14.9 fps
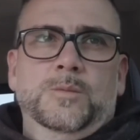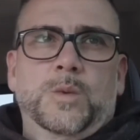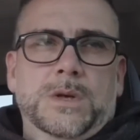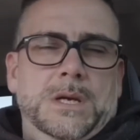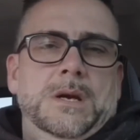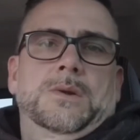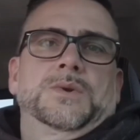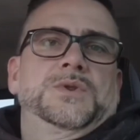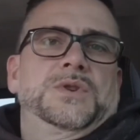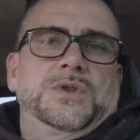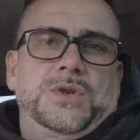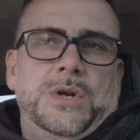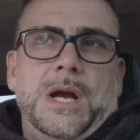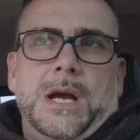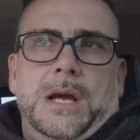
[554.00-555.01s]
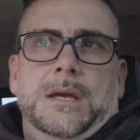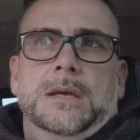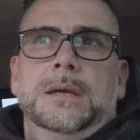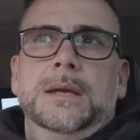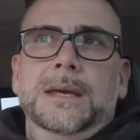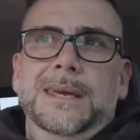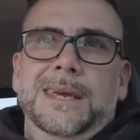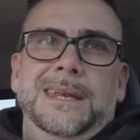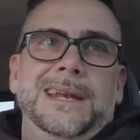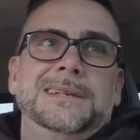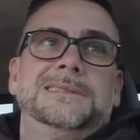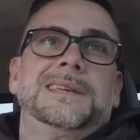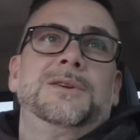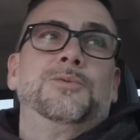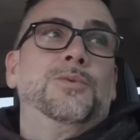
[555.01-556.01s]
color's your truck? And I
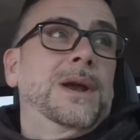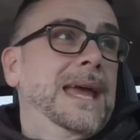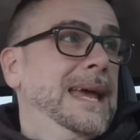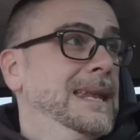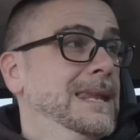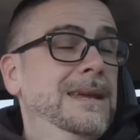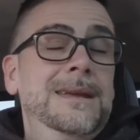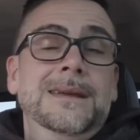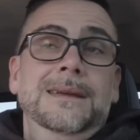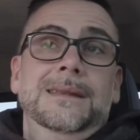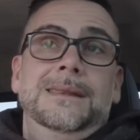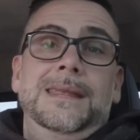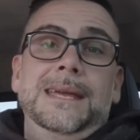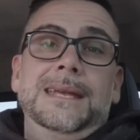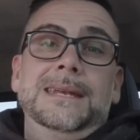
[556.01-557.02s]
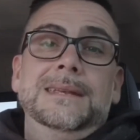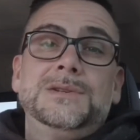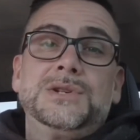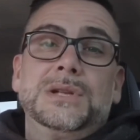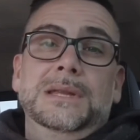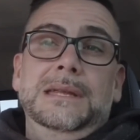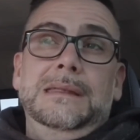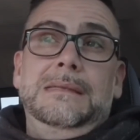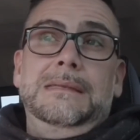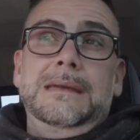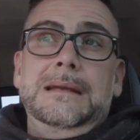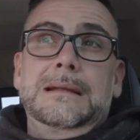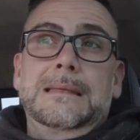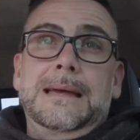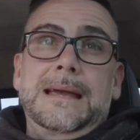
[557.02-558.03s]
say red, they initially
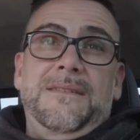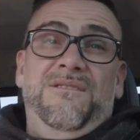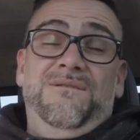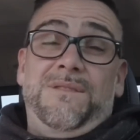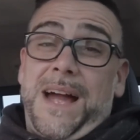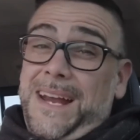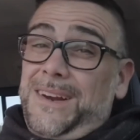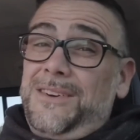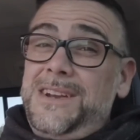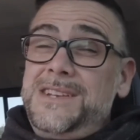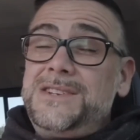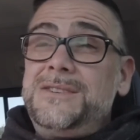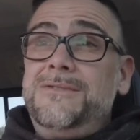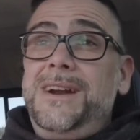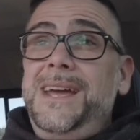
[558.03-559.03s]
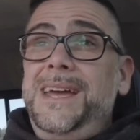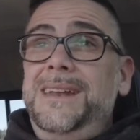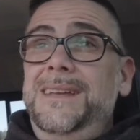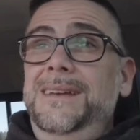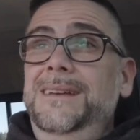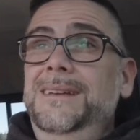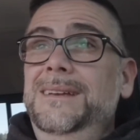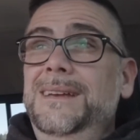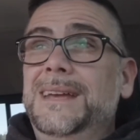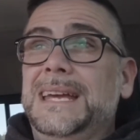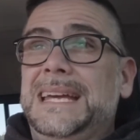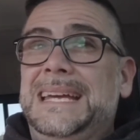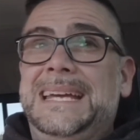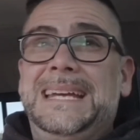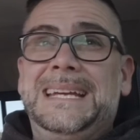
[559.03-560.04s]
think like fire engine red.
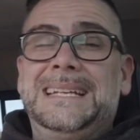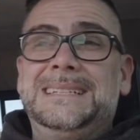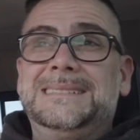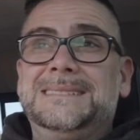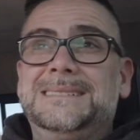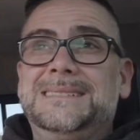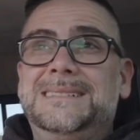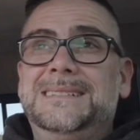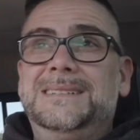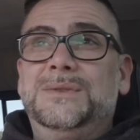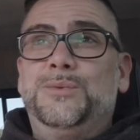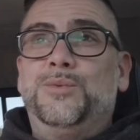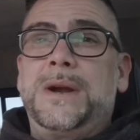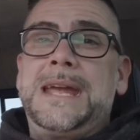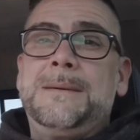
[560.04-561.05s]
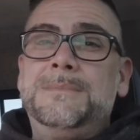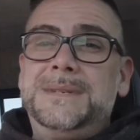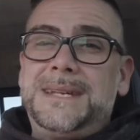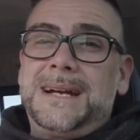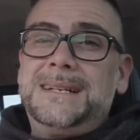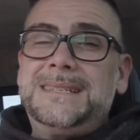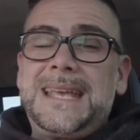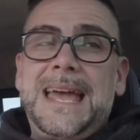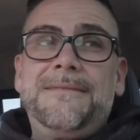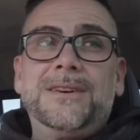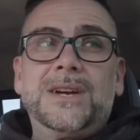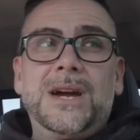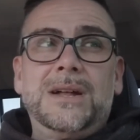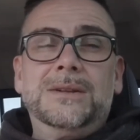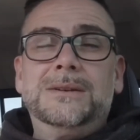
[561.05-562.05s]
And Ram does have a
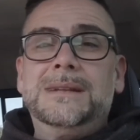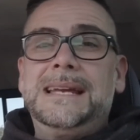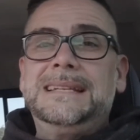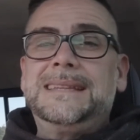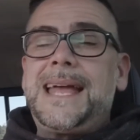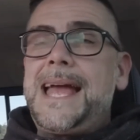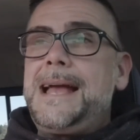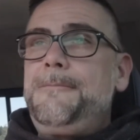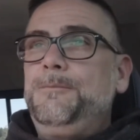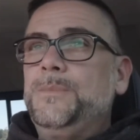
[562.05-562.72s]
color like that.